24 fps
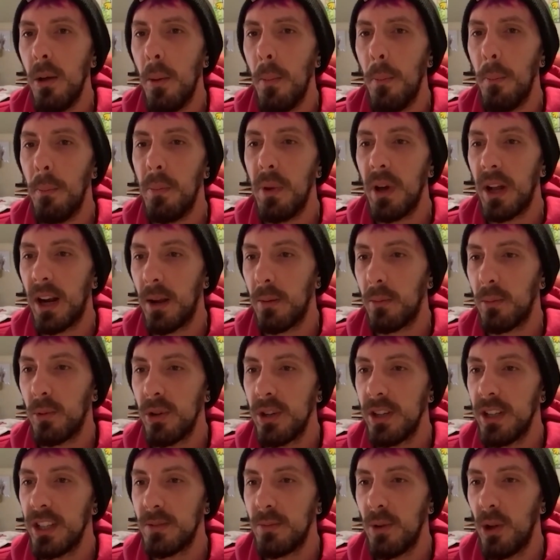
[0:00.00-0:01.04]
But I'm
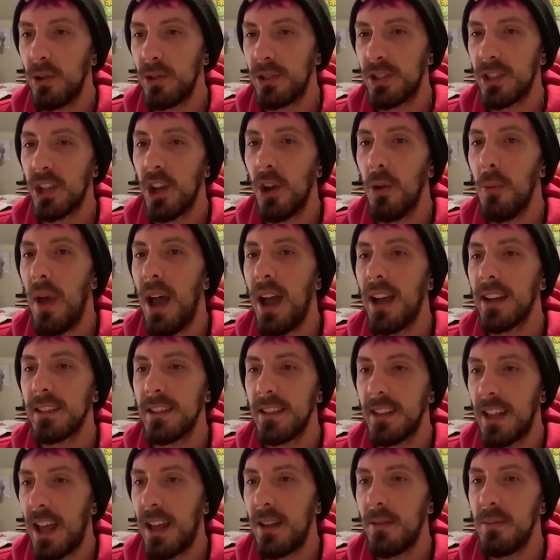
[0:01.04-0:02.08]
predisposed to go back to
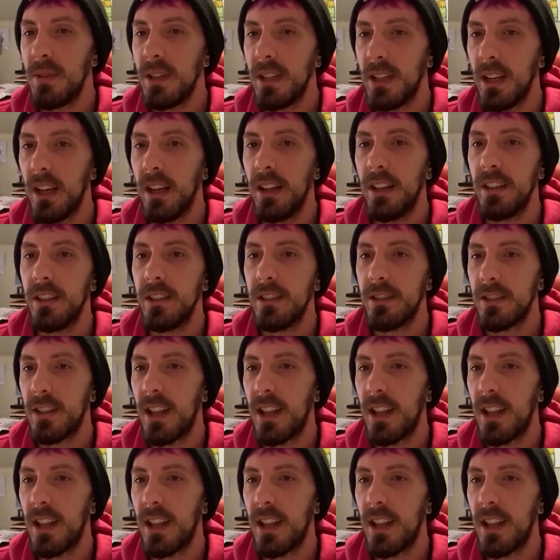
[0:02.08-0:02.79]
that because